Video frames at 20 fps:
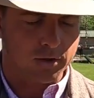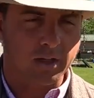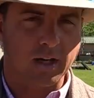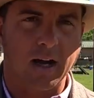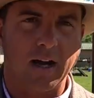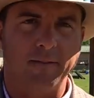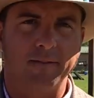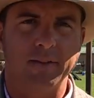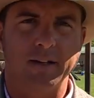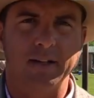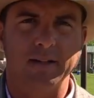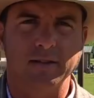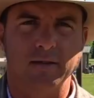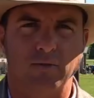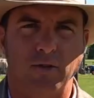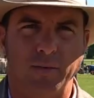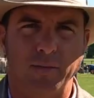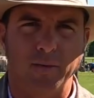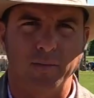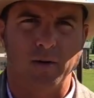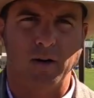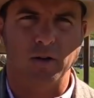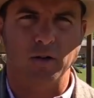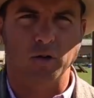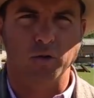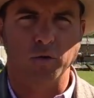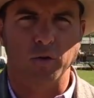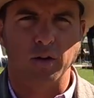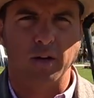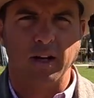confidence and rubbing them all
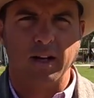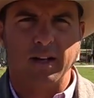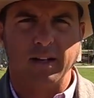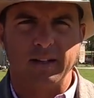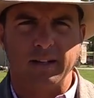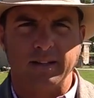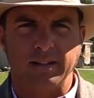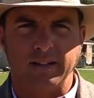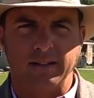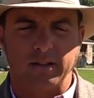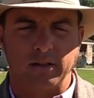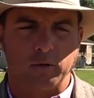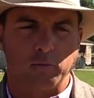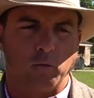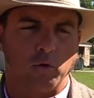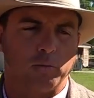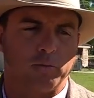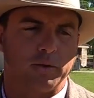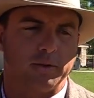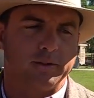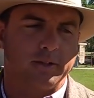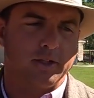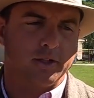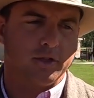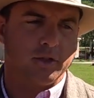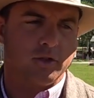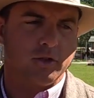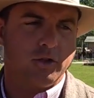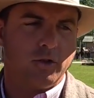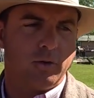over. This has a little more
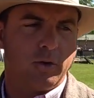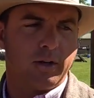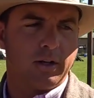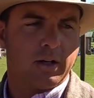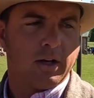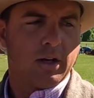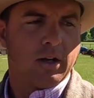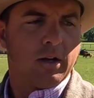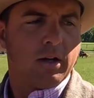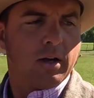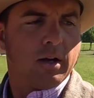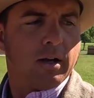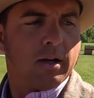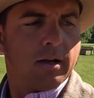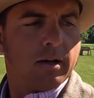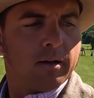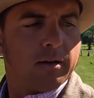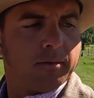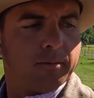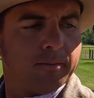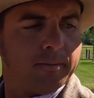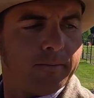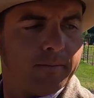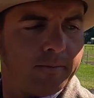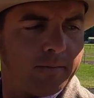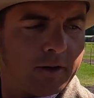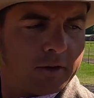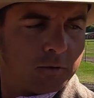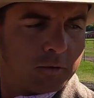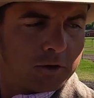precision to it
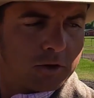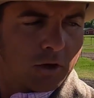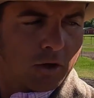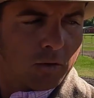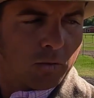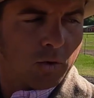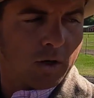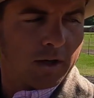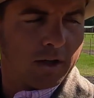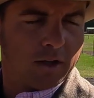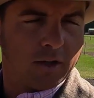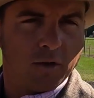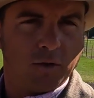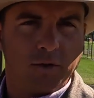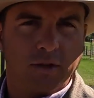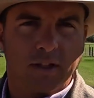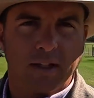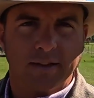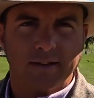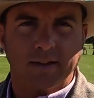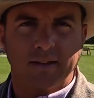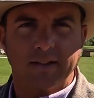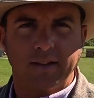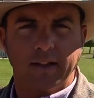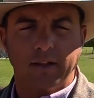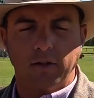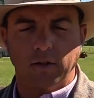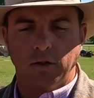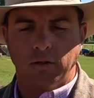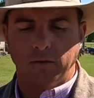as we start wanting to use it as a
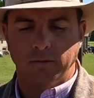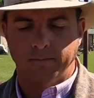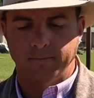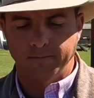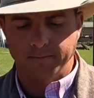signal,